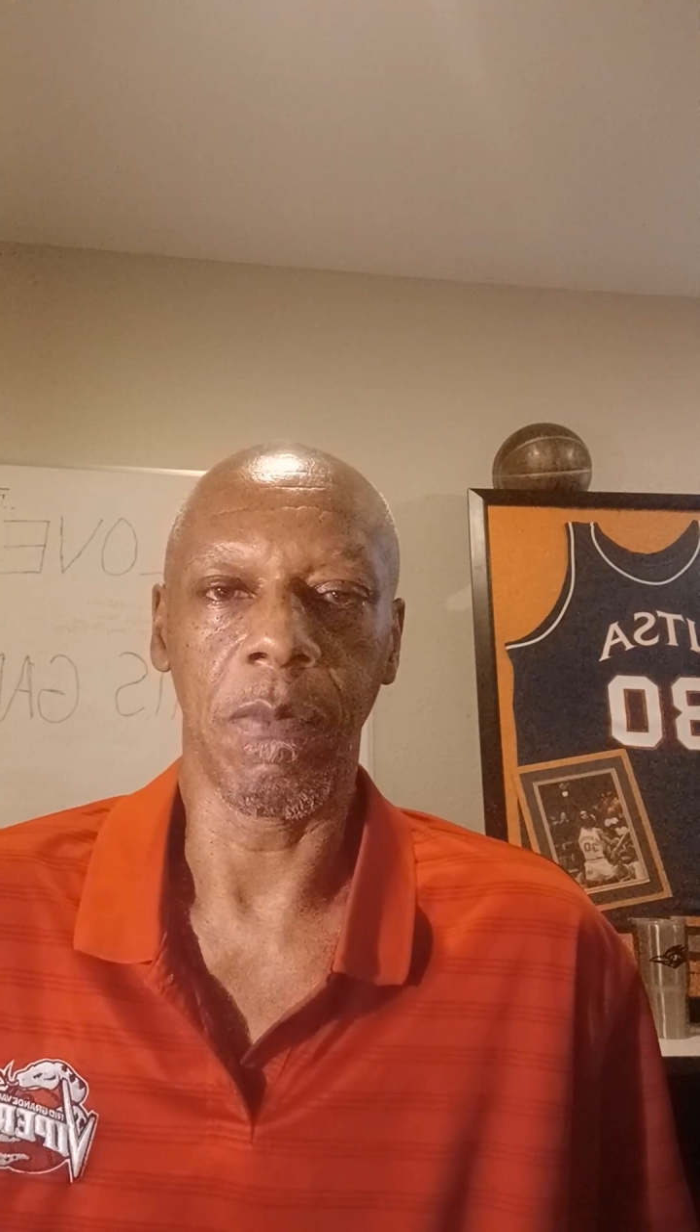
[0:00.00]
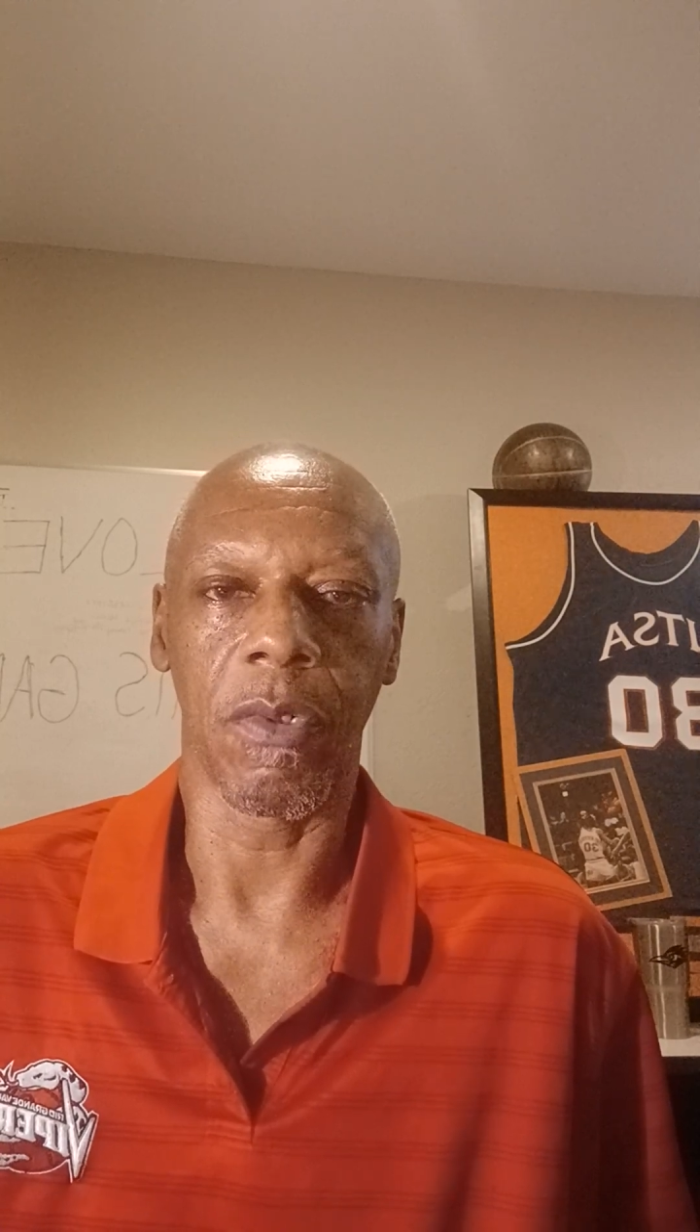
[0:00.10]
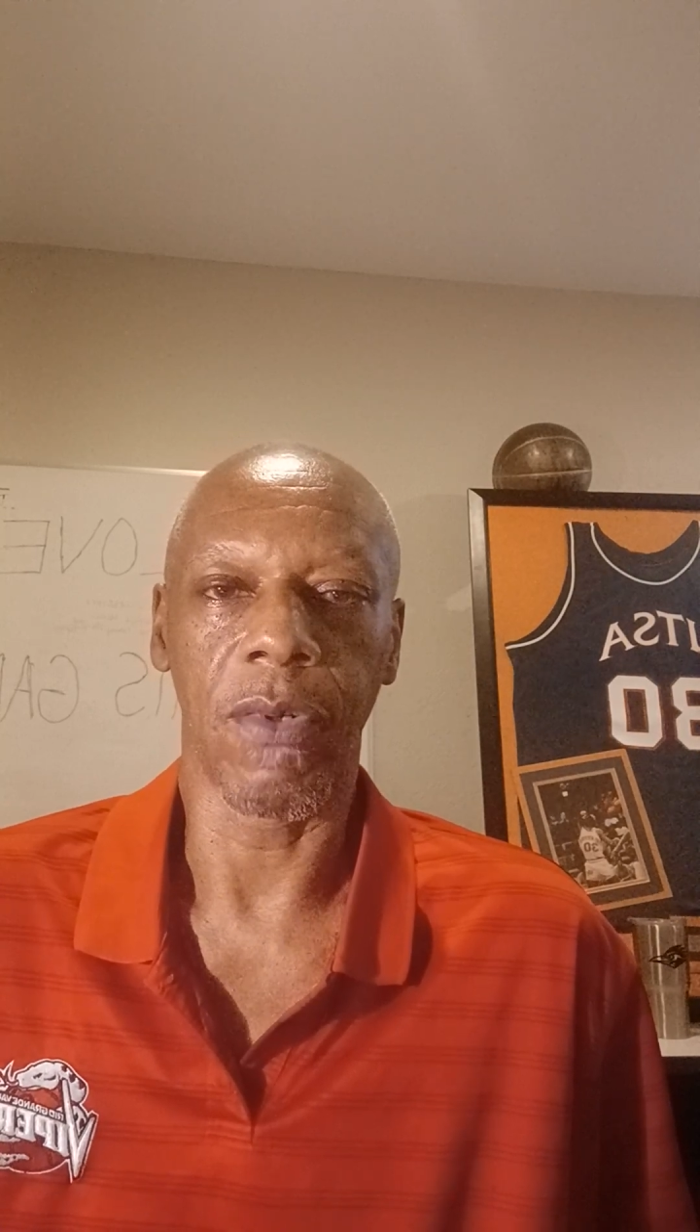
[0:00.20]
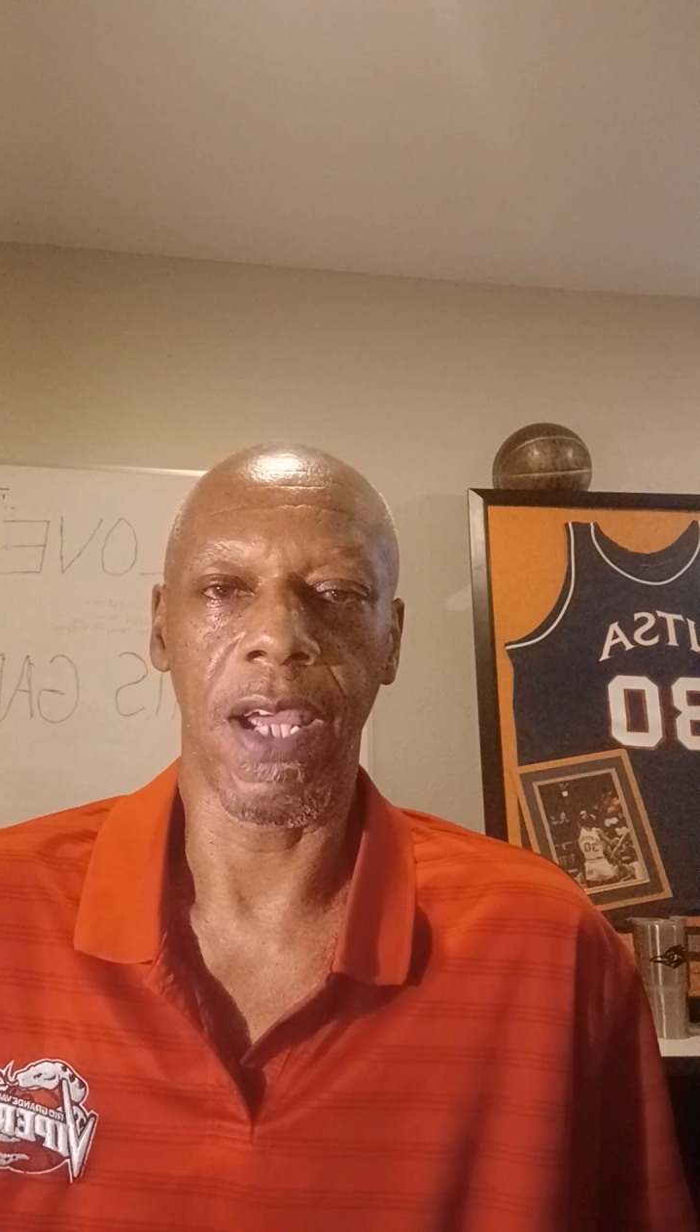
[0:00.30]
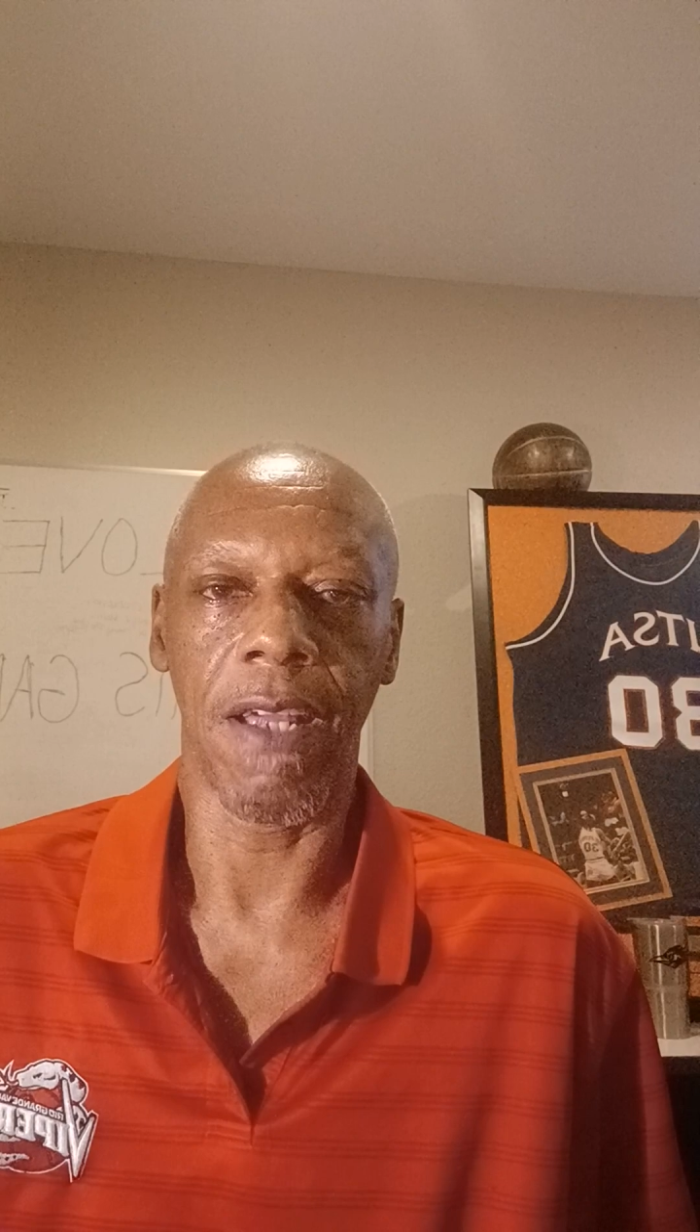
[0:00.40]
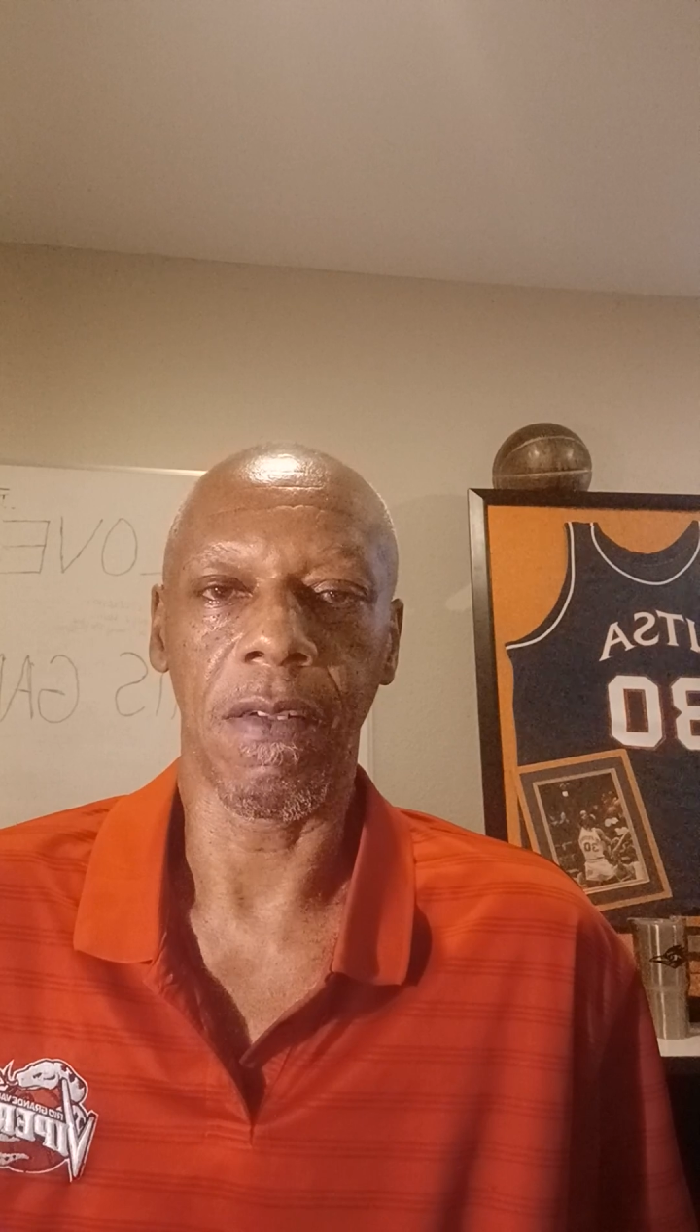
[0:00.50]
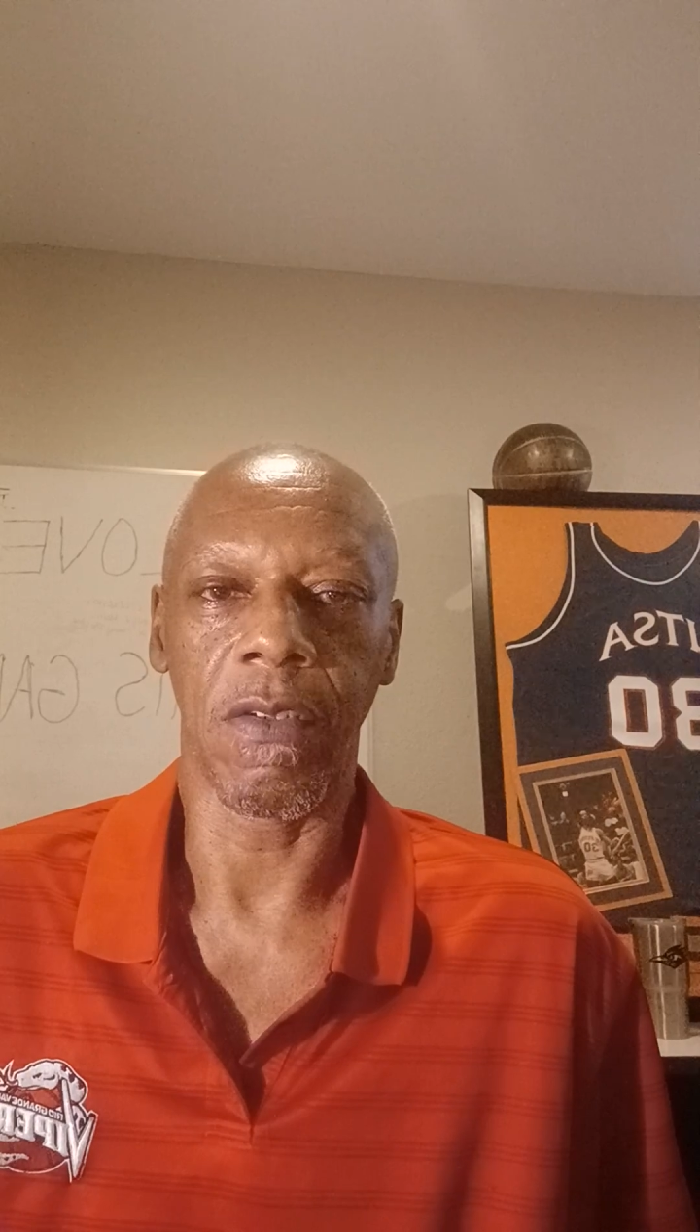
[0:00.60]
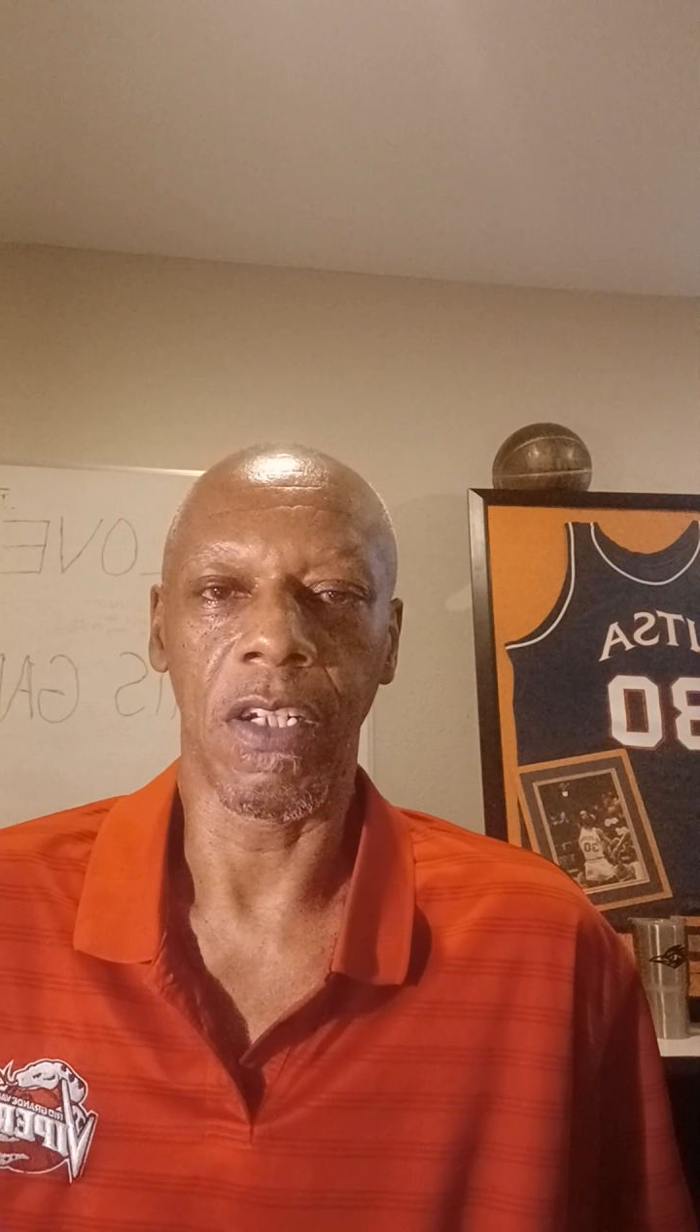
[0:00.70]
Morant,